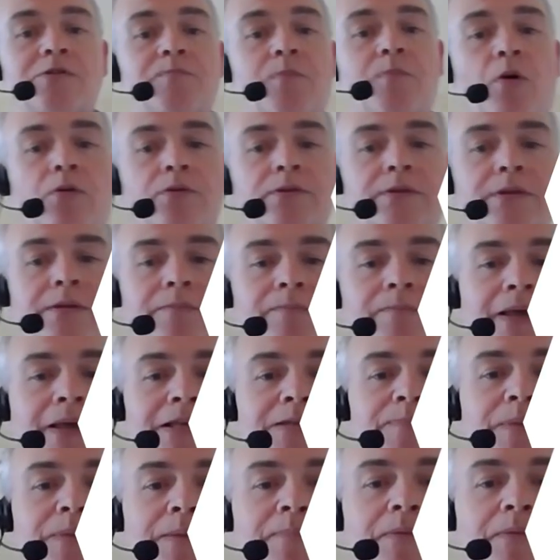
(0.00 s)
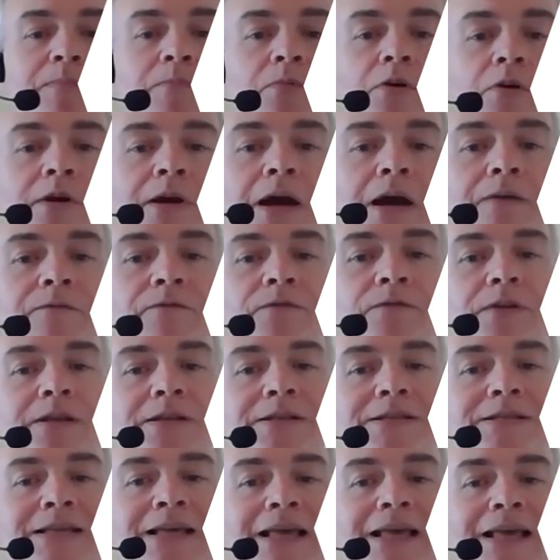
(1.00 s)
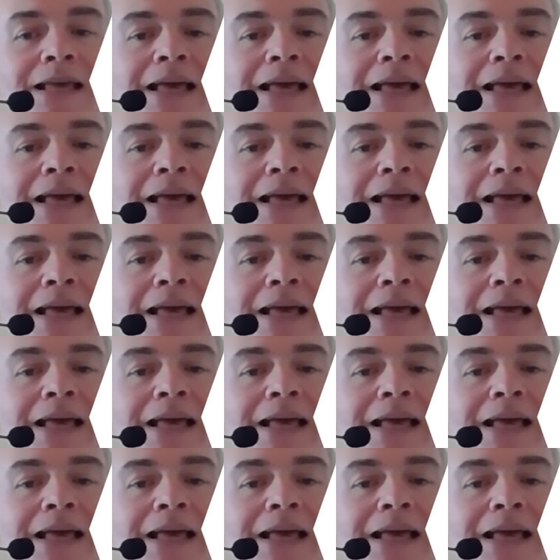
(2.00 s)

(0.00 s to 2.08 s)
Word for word: both. It makes people more confident,